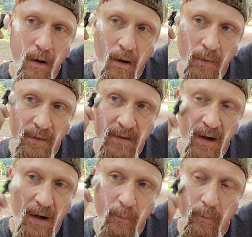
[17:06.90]
On the
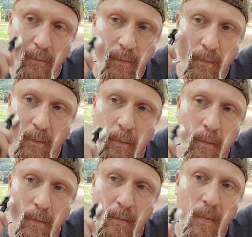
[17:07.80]
top,
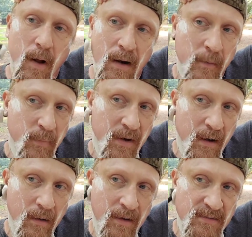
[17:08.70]
I can pick
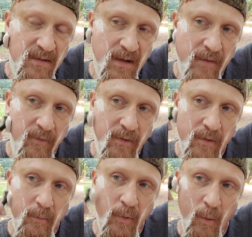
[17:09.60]
out hints of
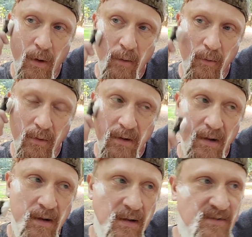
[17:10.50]
lavender, but what I really
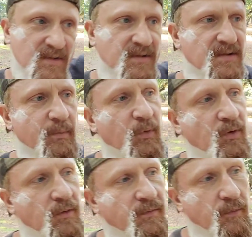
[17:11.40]
get is just this
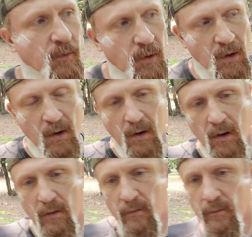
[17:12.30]
beautiful
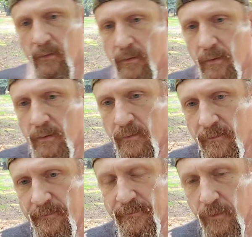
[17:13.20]

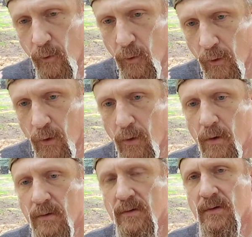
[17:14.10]

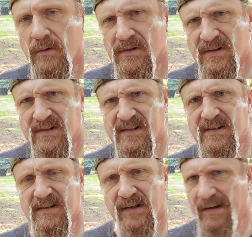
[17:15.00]
floral,
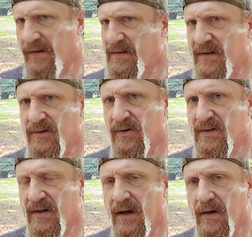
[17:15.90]
slightly
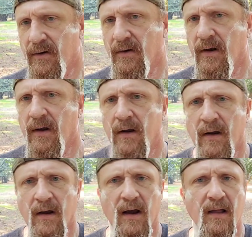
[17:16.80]
citrusy, you know, and
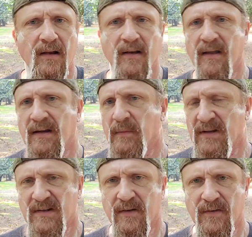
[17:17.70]
I like to think of
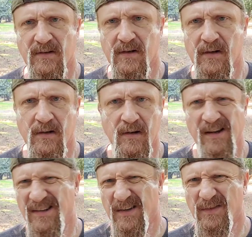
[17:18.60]
myself as a
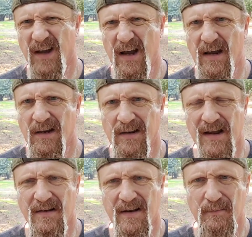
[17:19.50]
a tough guy.
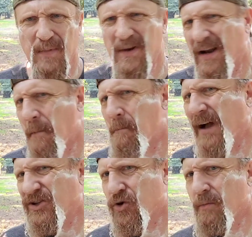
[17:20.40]
Not maybe not a
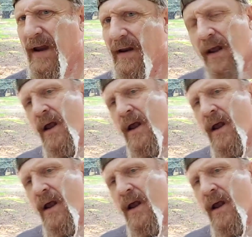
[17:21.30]
macho man.